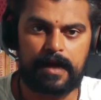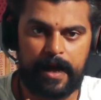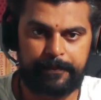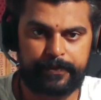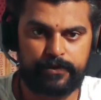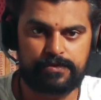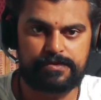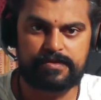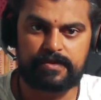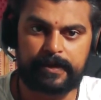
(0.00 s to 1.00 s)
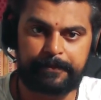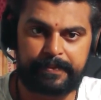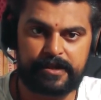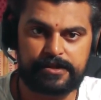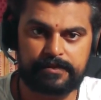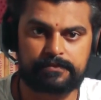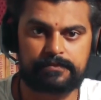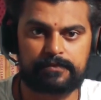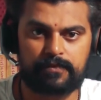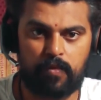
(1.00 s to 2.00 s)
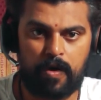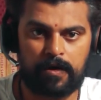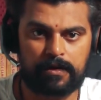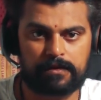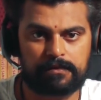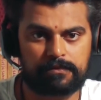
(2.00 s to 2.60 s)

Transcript: abuse, depression, war,